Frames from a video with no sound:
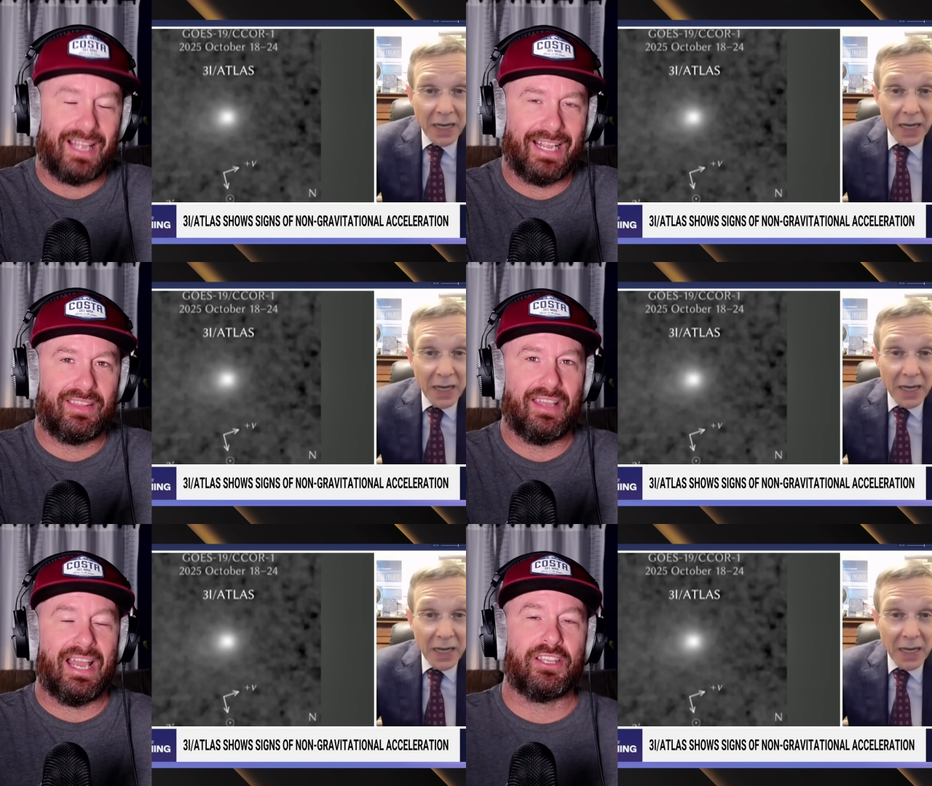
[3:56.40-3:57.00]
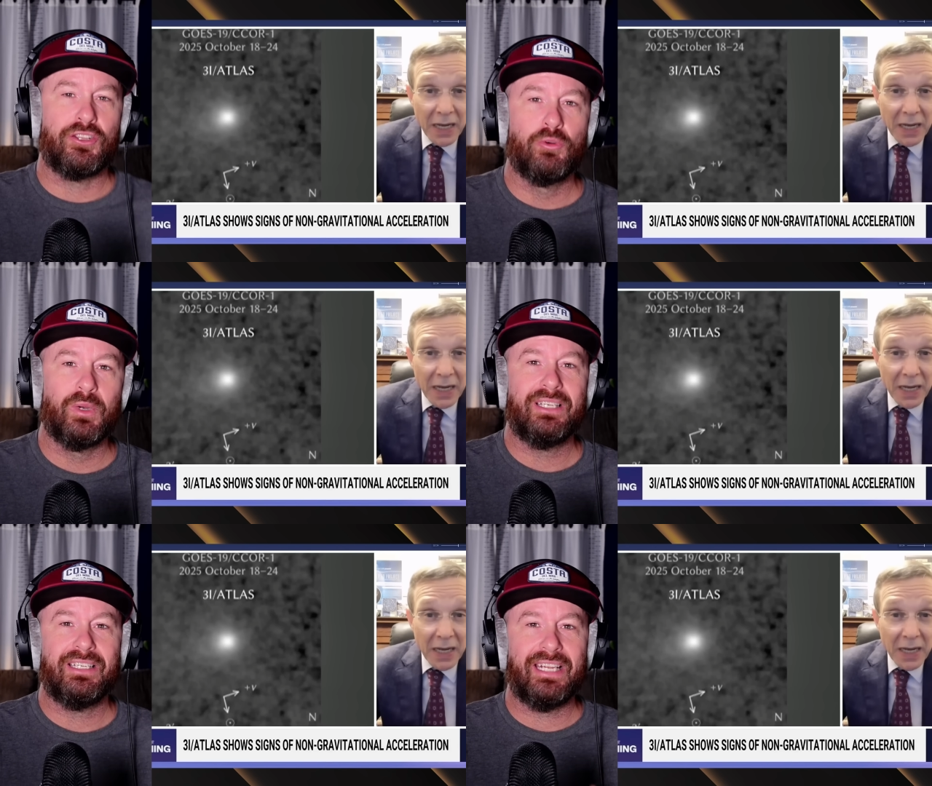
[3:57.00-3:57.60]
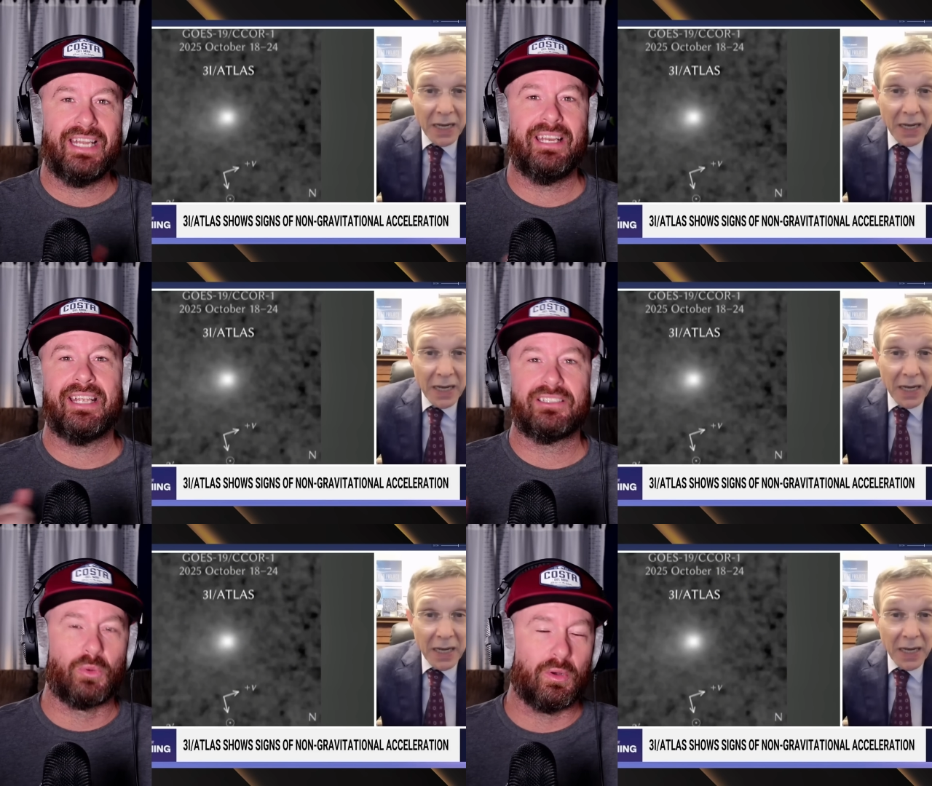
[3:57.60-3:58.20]
Speaker 1: like that, you would need
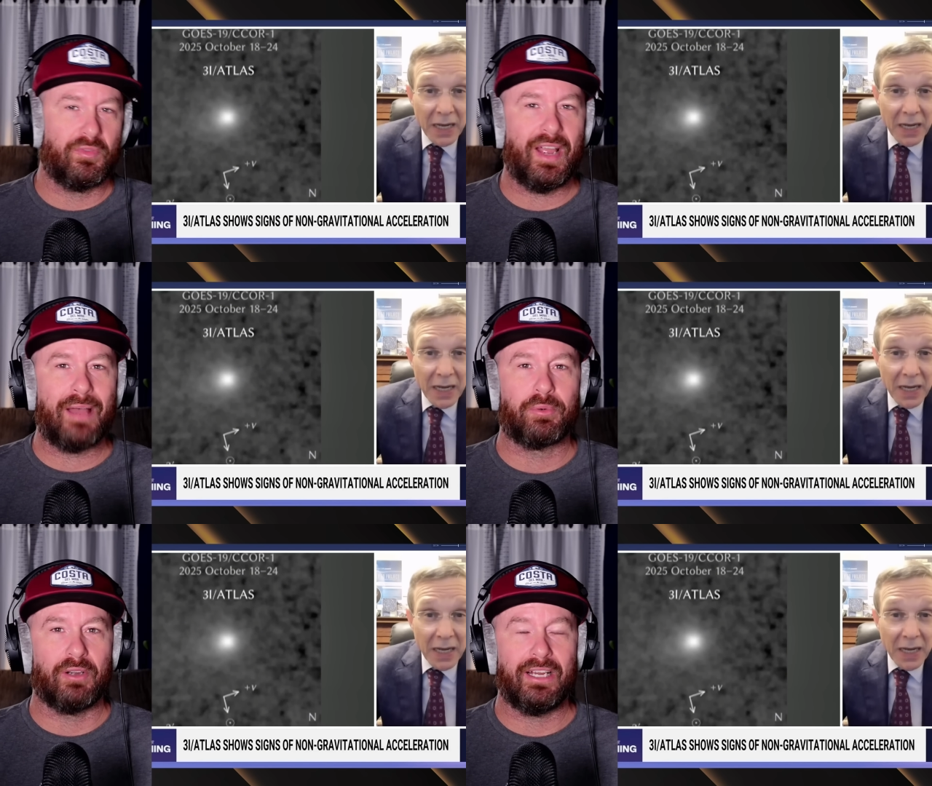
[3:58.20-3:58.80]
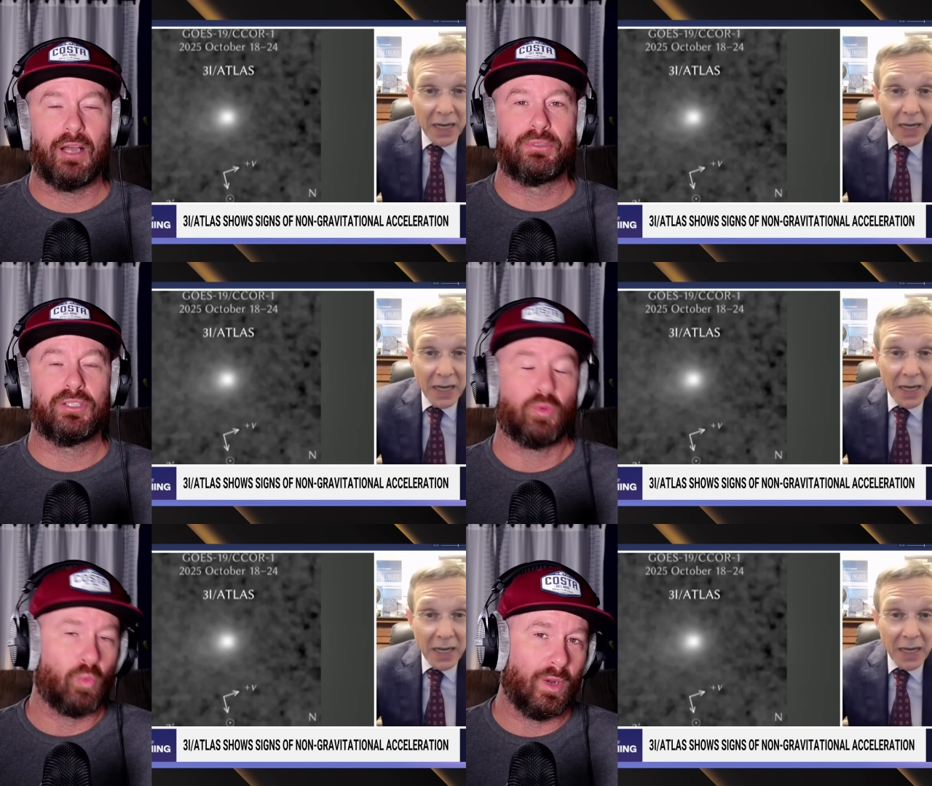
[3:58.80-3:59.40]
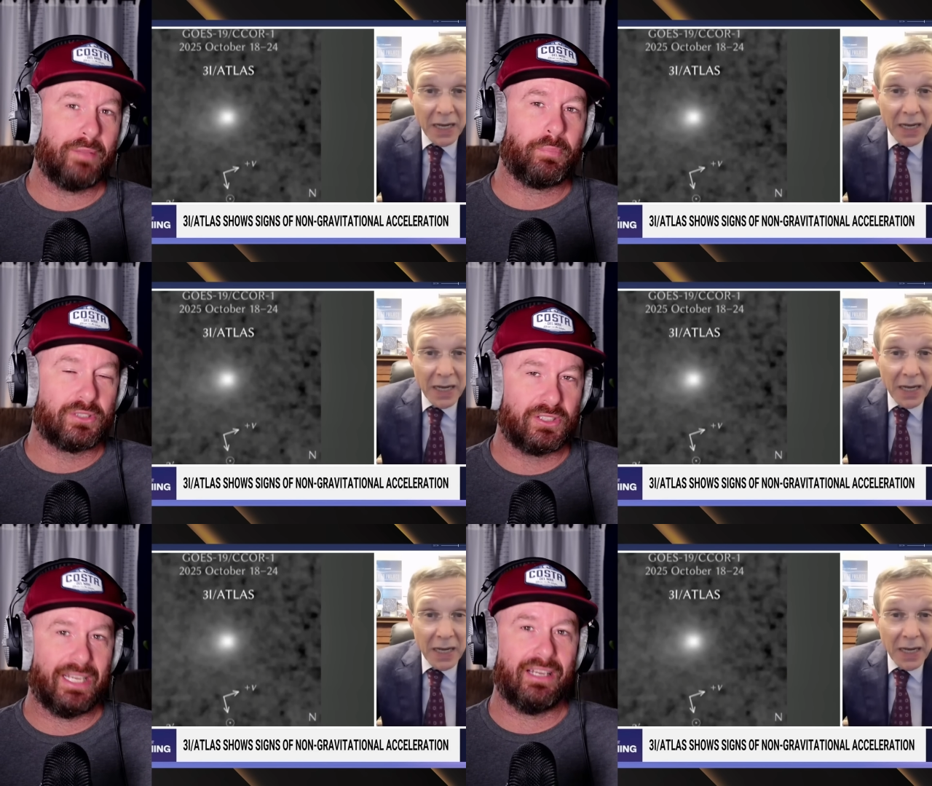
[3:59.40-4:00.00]
it to evaporate up to twenty
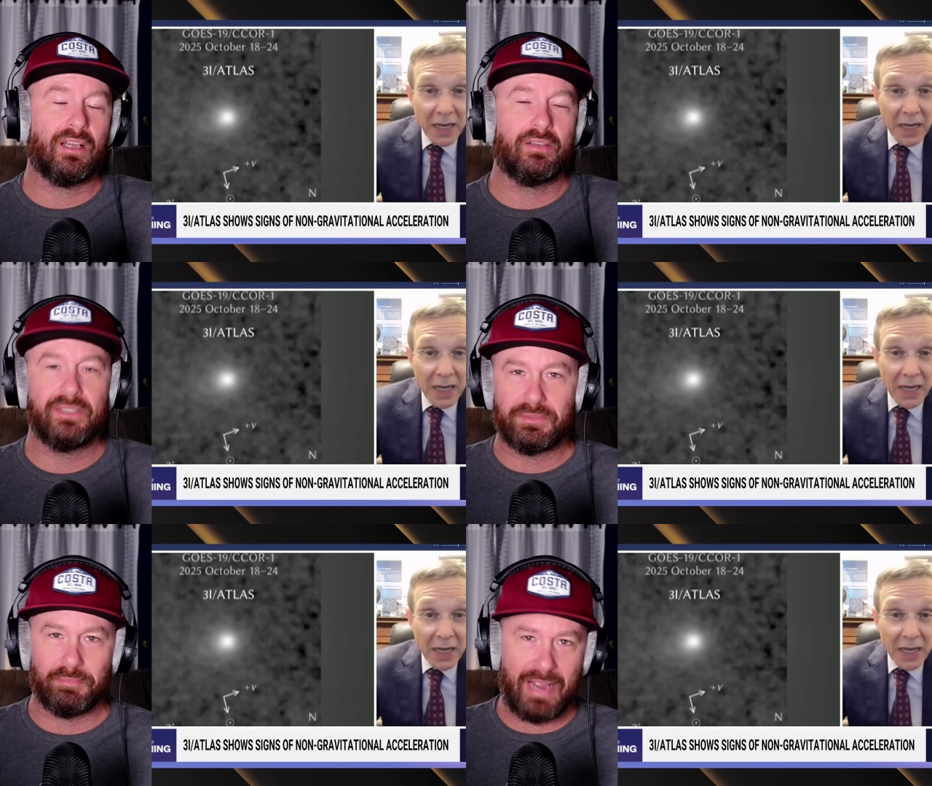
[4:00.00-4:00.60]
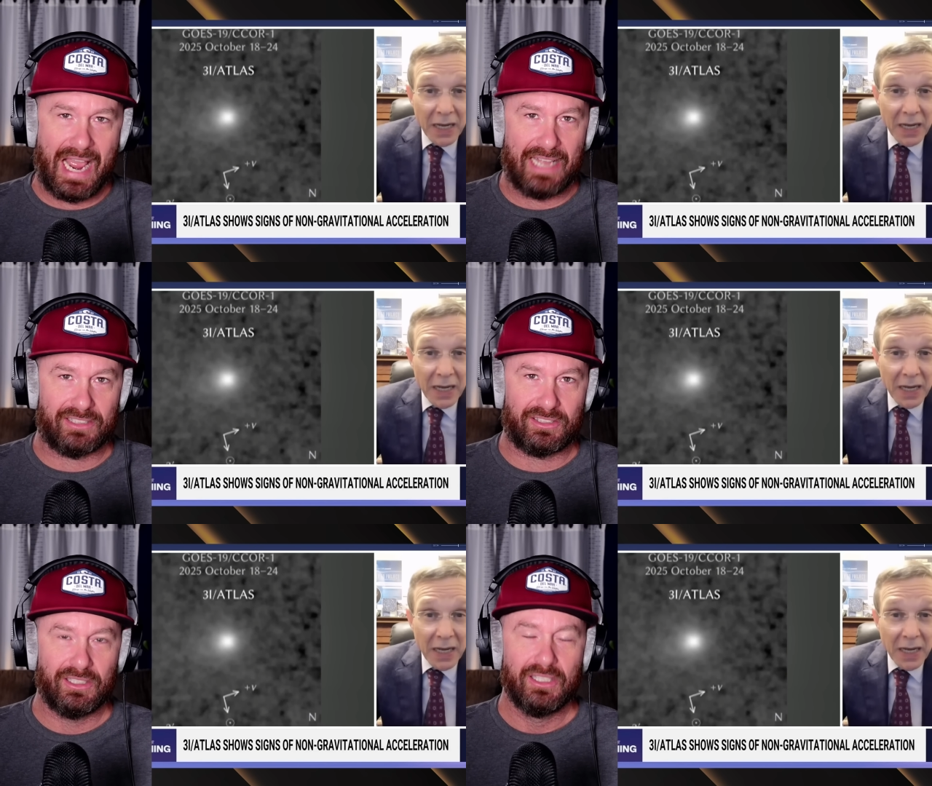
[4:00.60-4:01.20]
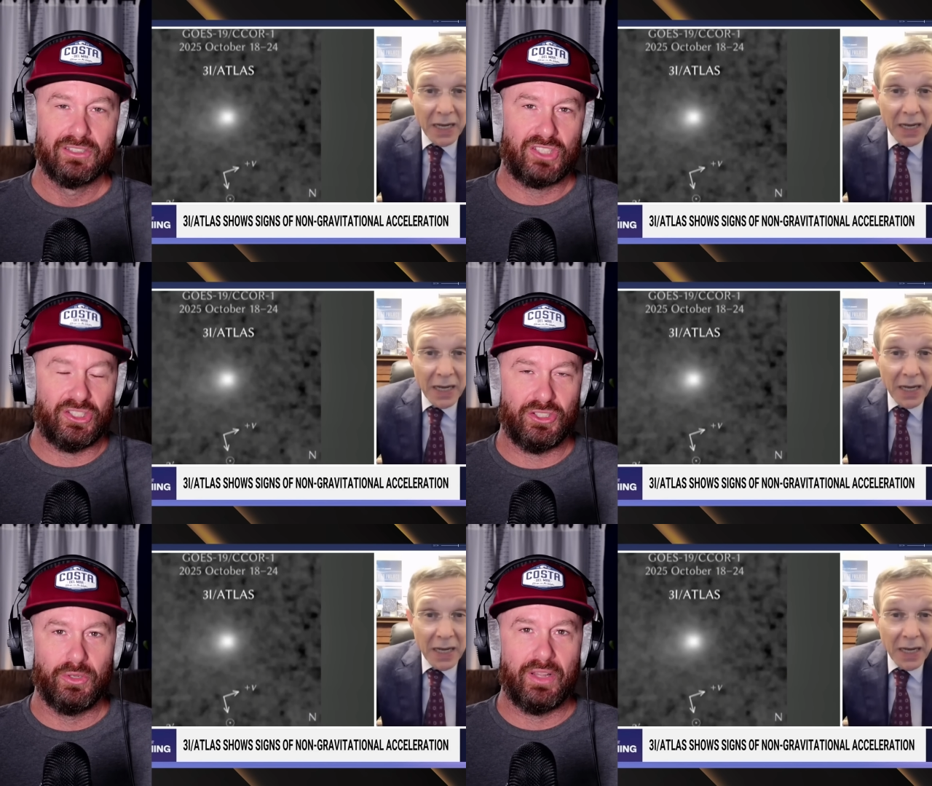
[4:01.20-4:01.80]
percent of its mass
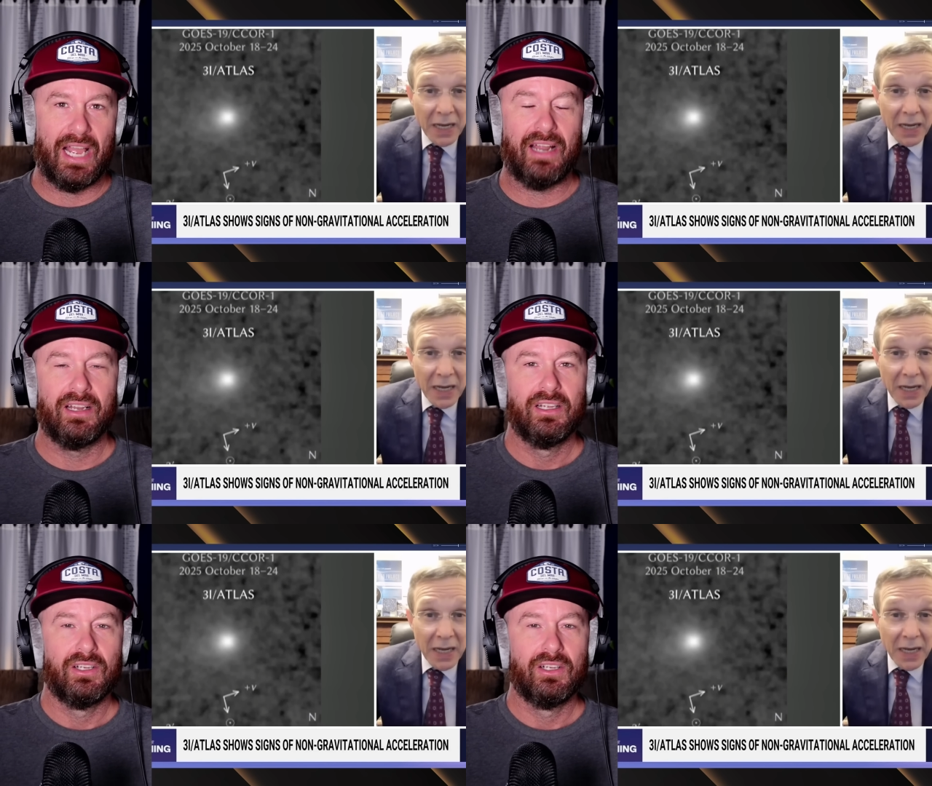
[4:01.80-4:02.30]
to do that,